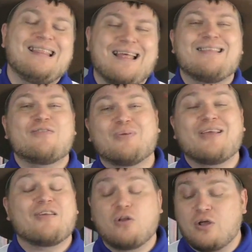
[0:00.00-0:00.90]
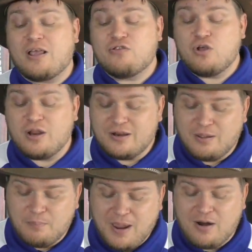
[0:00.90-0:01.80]
that this one doesn't look as good in
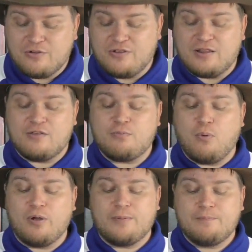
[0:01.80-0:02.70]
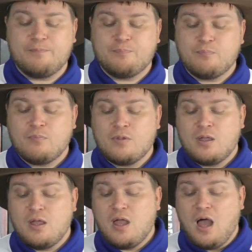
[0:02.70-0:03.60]
comparison at this point.
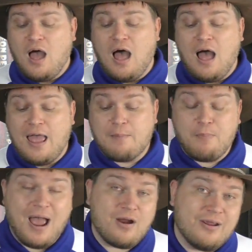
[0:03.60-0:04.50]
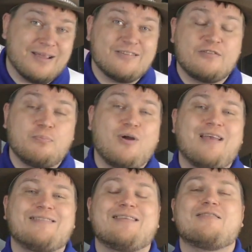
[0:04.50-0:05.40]
Empire
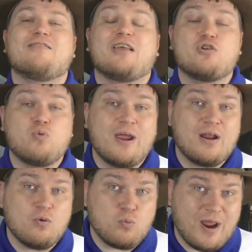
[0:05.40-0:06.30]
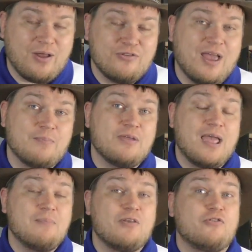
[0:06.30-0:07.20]
Express, this is a crayon rail type
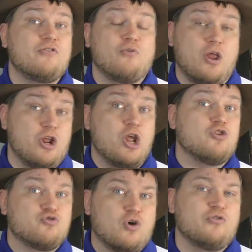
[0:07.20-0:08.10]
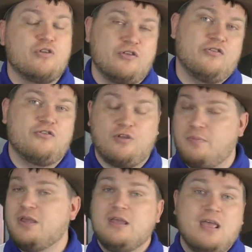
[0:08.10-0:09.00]
game. This is an intro to the system,